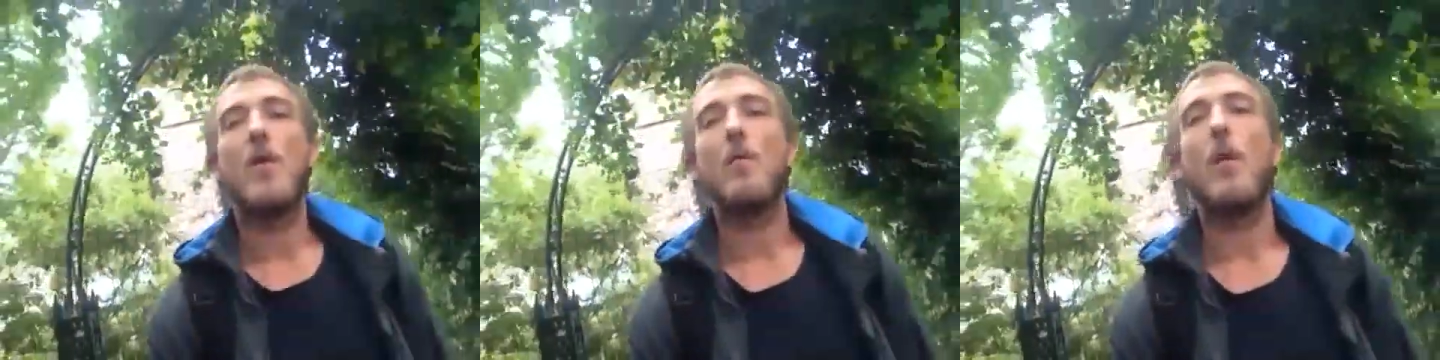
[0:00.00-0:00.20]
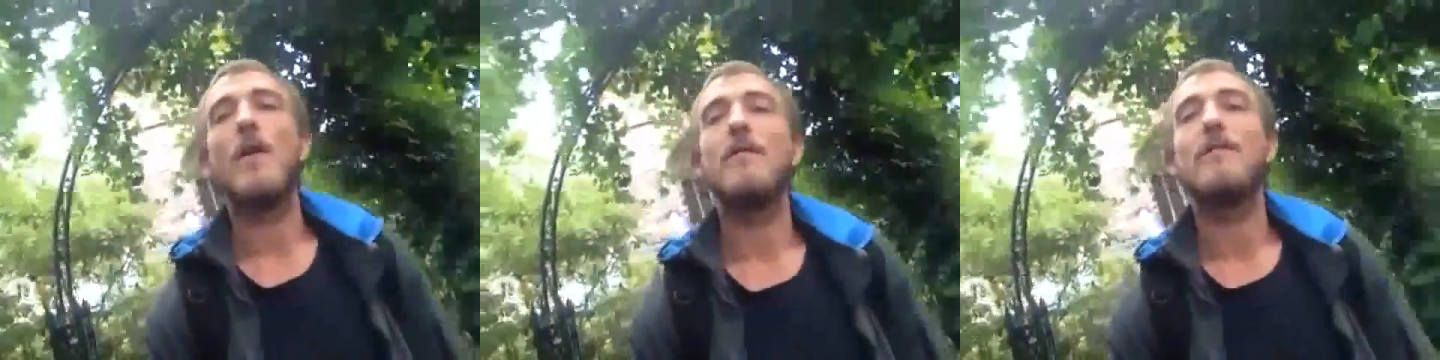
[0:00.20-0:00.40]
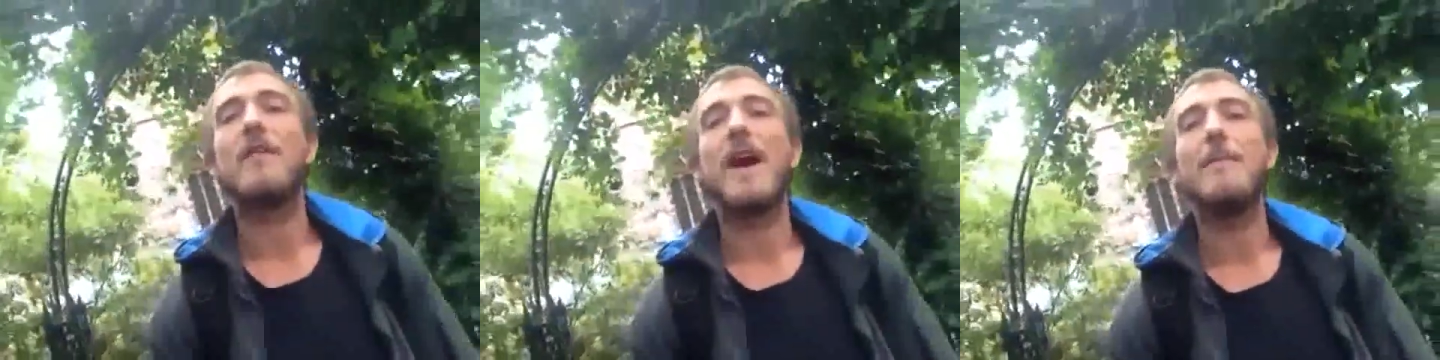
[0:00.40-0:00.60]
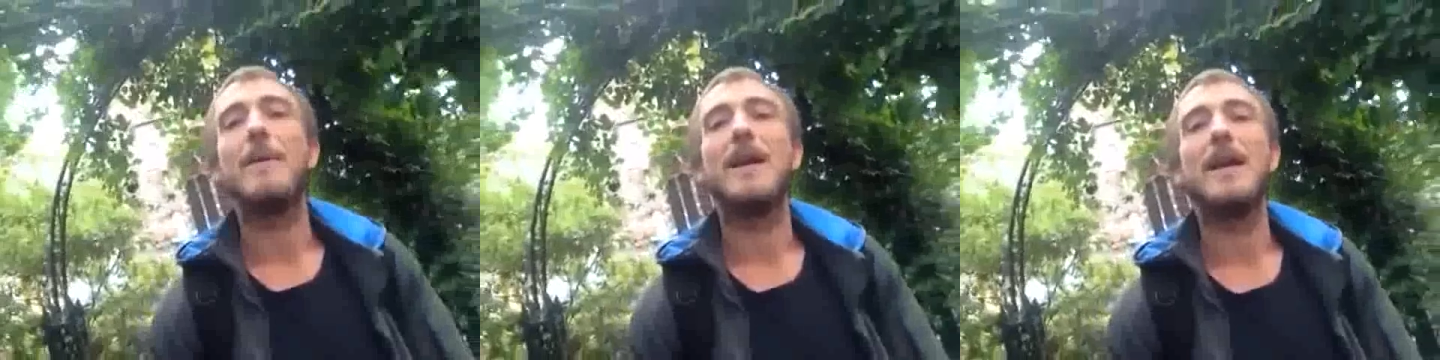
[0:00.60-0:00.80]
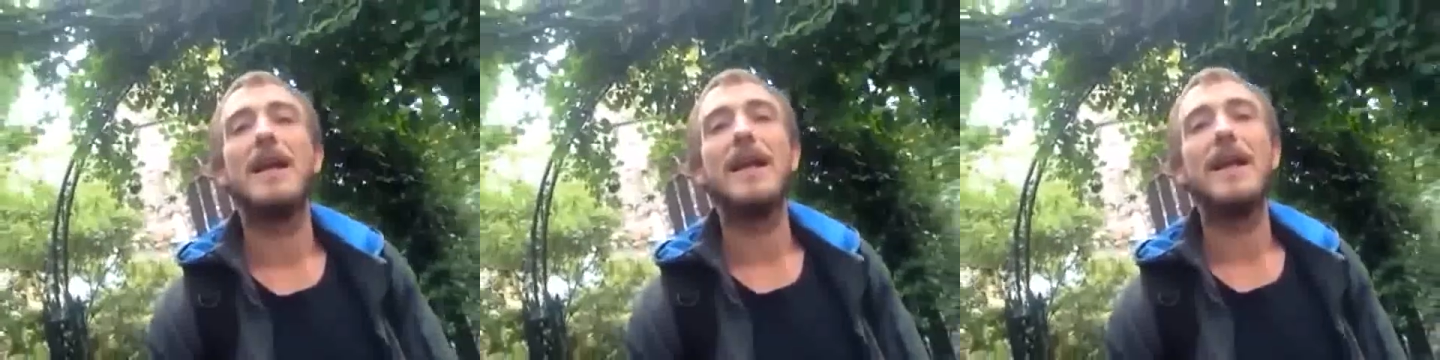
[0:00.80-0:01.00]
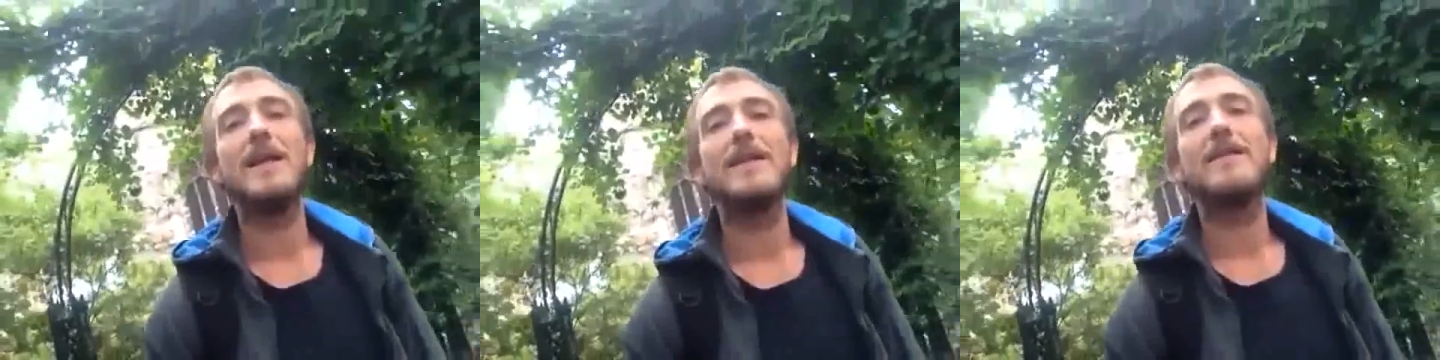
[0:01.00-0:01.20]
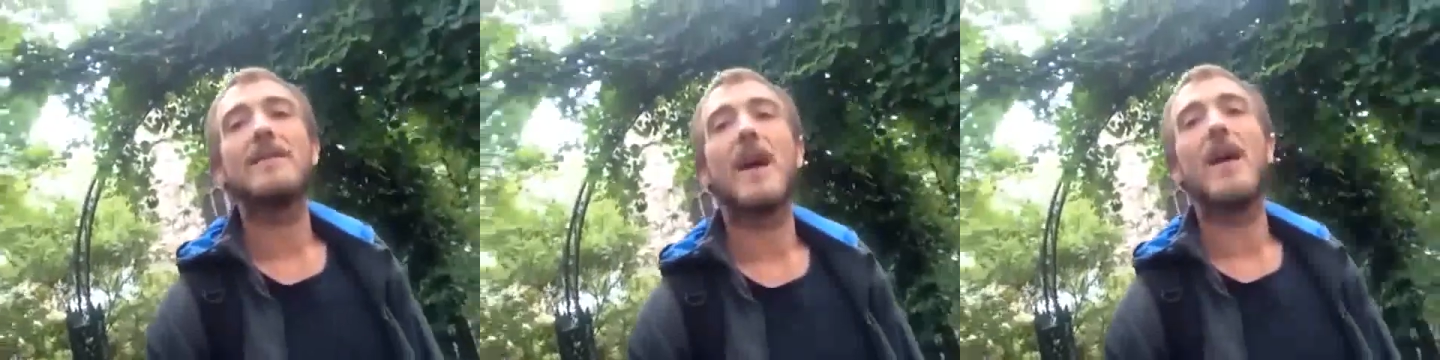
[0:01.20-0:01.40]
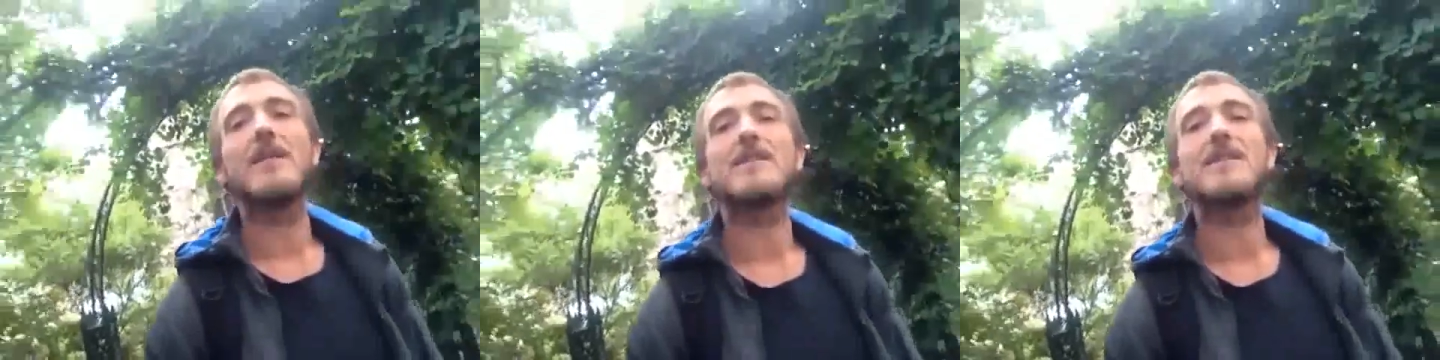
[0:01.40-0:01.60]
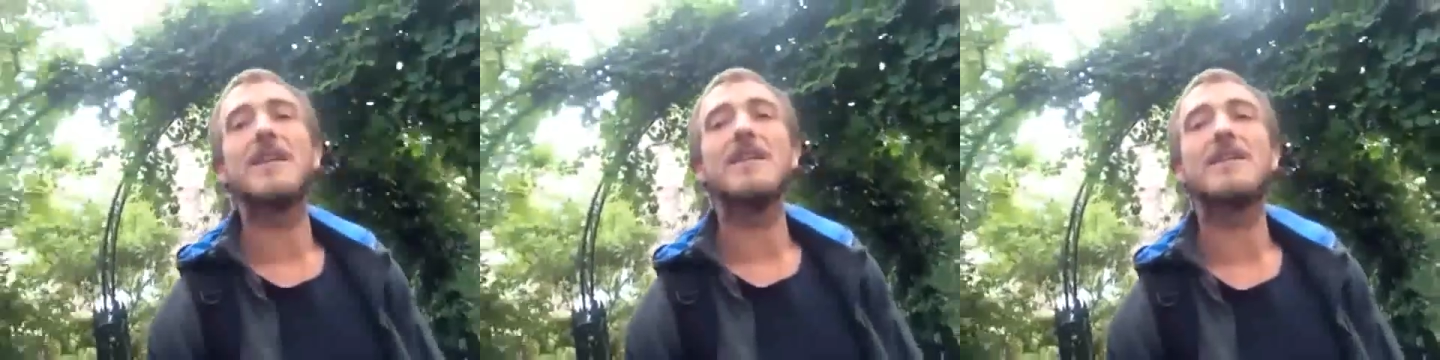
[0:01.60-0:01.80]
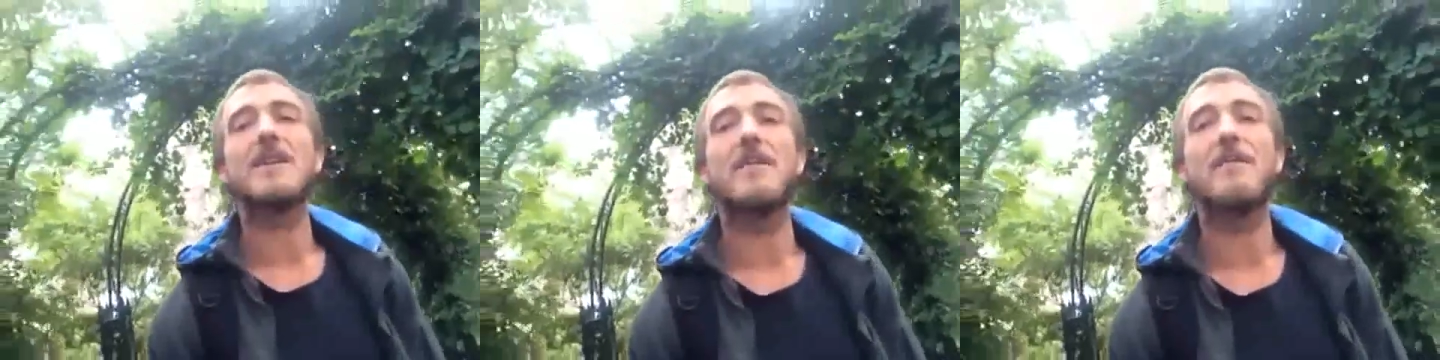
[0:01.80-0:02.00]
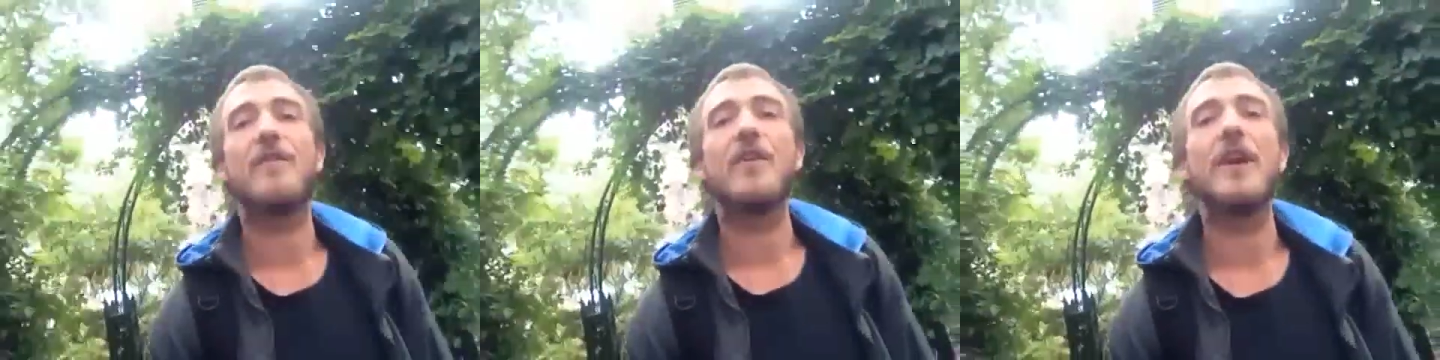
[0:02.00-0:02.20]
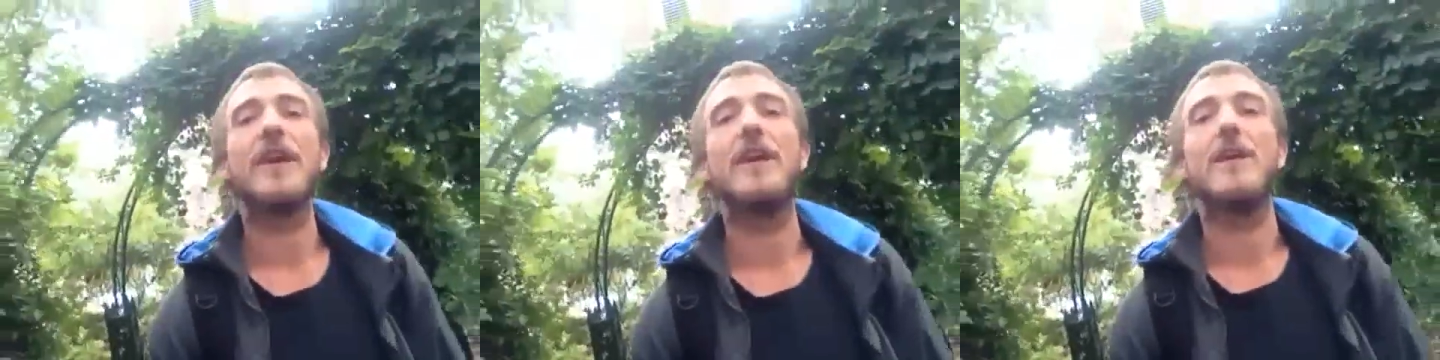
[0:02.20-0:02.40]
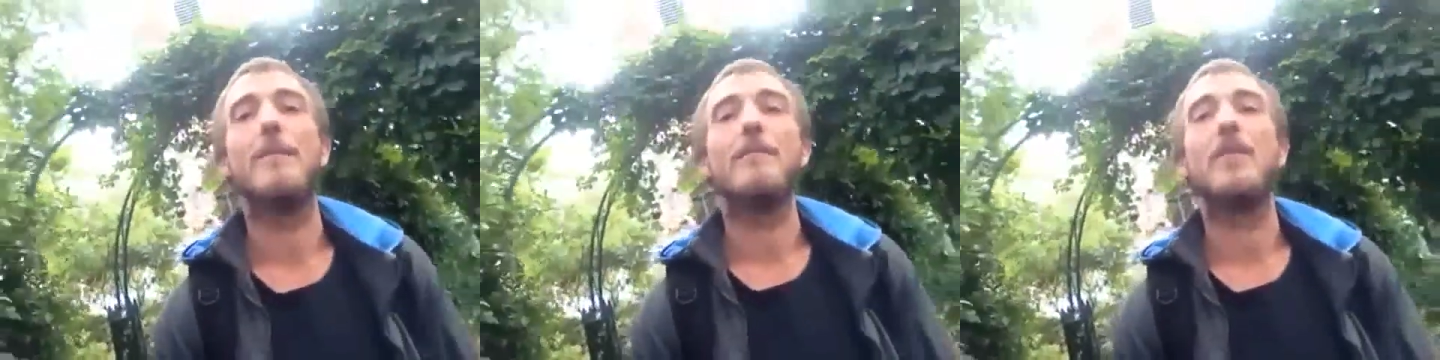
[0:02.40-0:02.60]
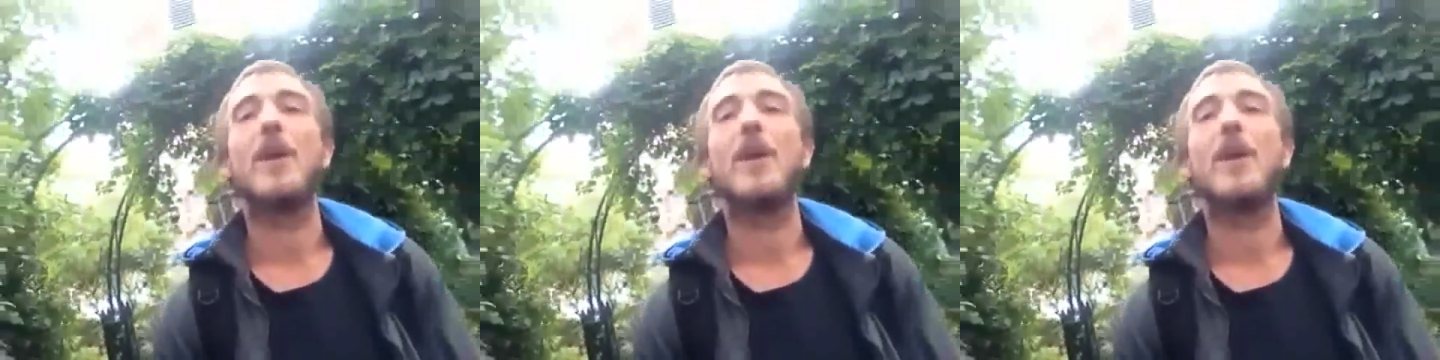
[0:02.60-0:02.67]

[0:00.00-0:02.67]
One family, dance into freedom,